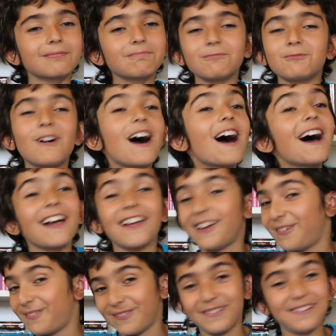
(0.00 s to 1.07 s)
Why?
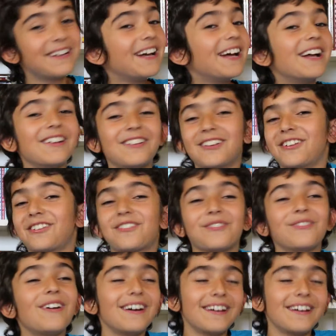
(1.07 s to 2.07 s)
Just.